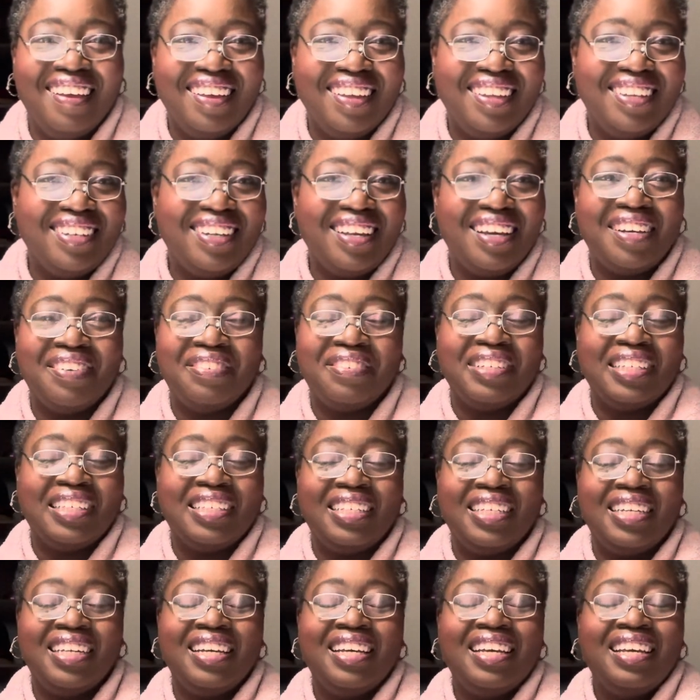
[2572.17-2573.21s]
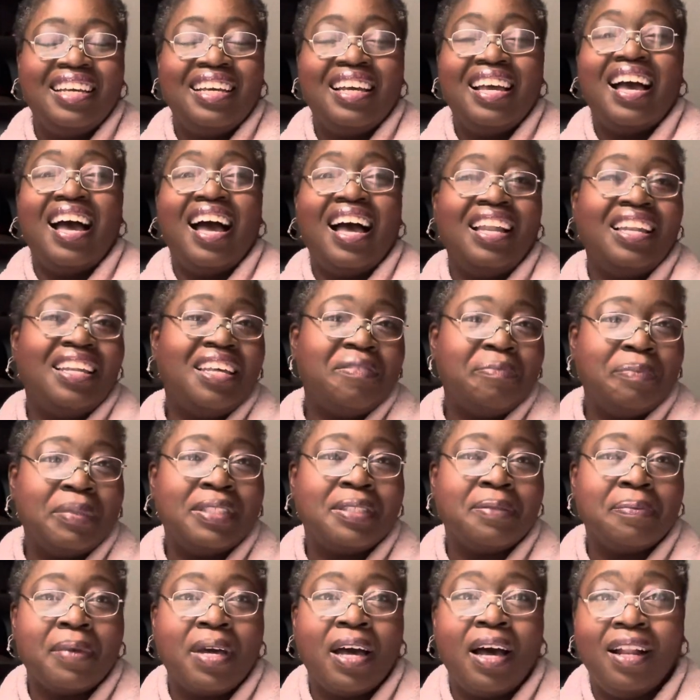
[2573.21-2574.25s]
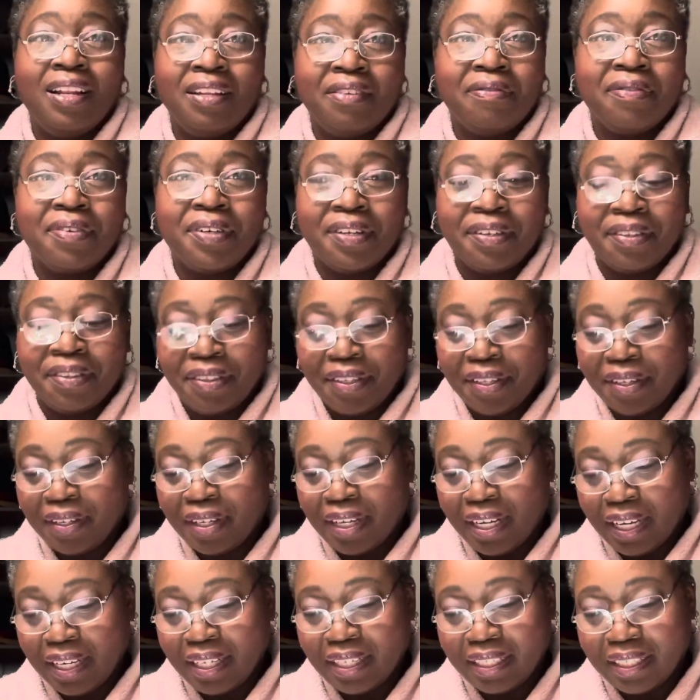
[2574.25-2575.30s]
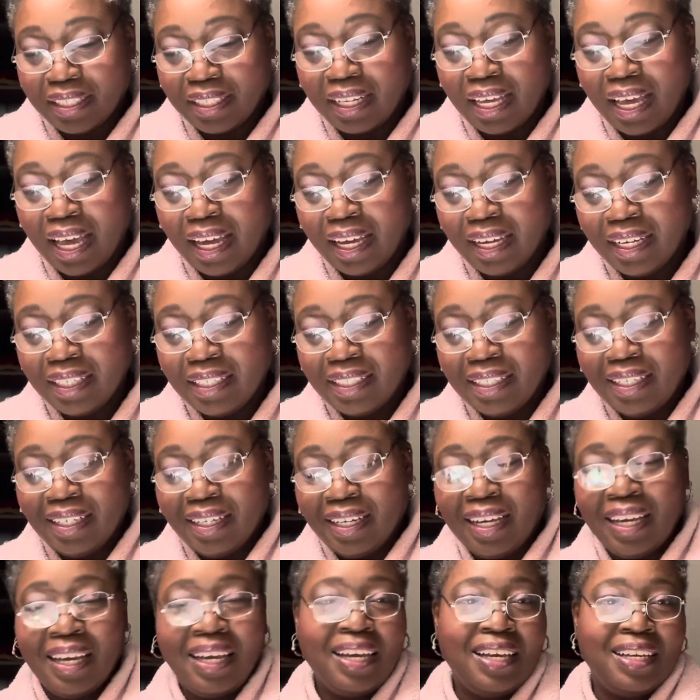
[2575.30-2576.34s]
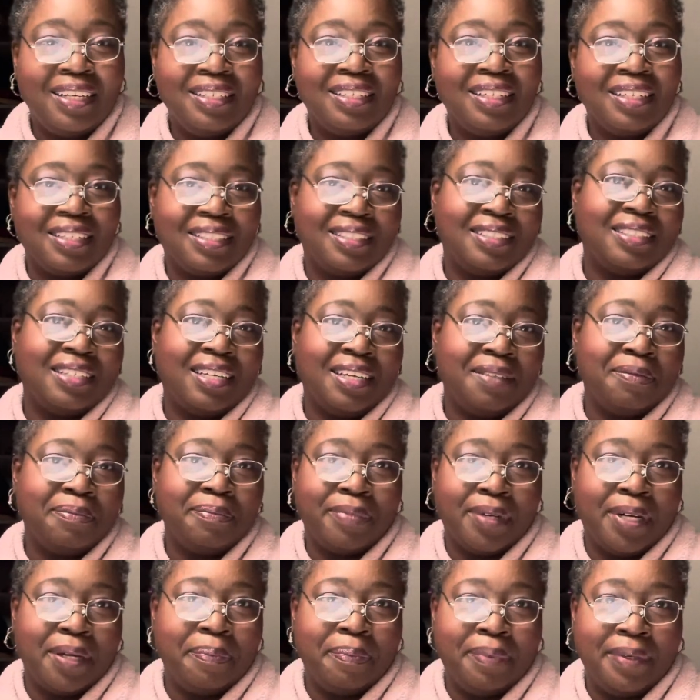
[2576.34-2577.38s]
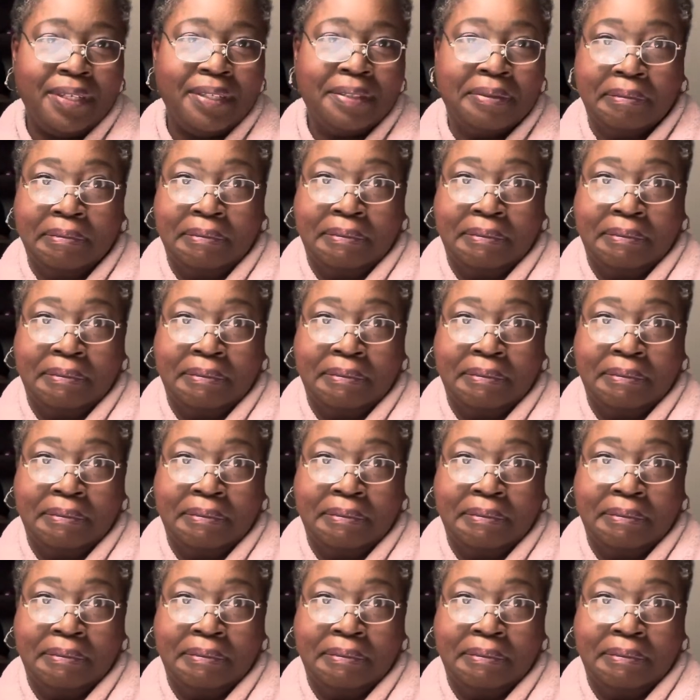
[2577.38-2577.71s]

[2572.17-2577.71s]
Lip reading: Not really. I love me some Colin Firth though. I ain't gonna lie. And like I said, Brad Pitt.